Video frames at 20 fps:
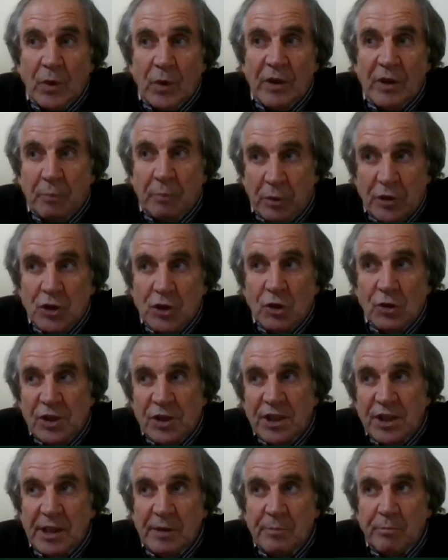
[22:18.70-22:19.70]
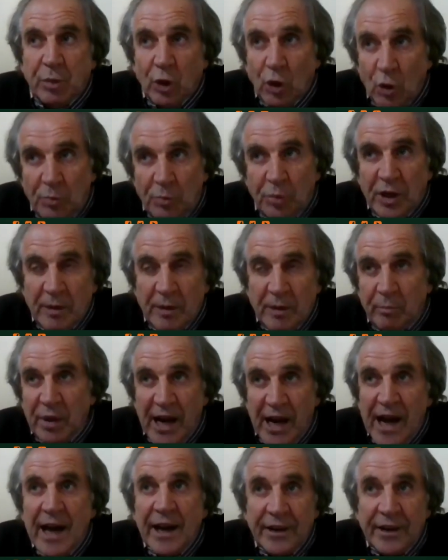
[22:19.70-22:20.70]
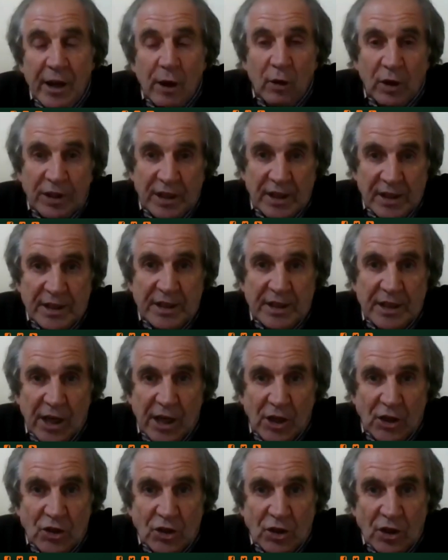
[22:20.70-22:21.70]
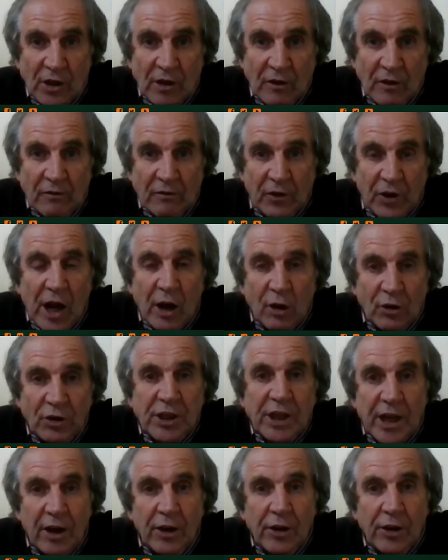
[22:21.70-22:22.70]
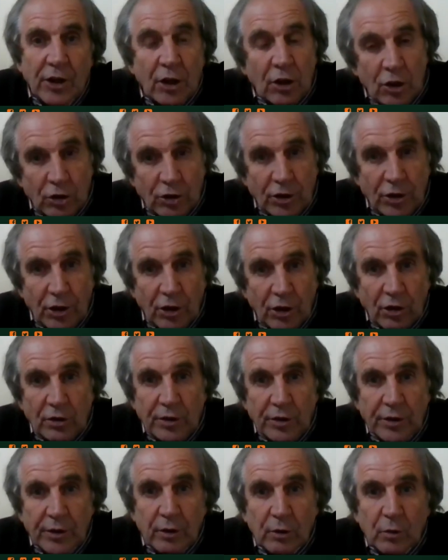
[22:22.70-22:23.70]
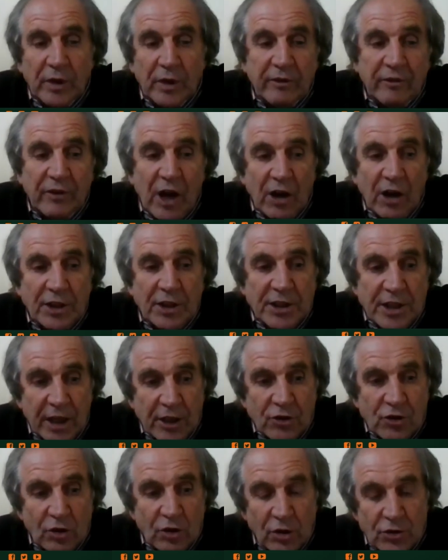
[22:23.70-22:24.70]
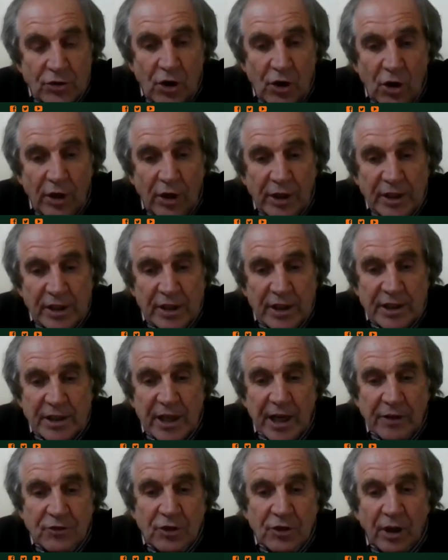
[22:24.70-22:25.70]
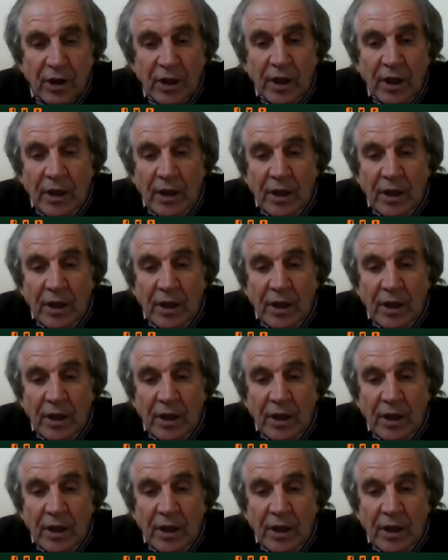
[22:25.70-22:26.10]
we've produced the blueprint plan now at this stage for how the area could look. You know, we have architectural drawings, etc.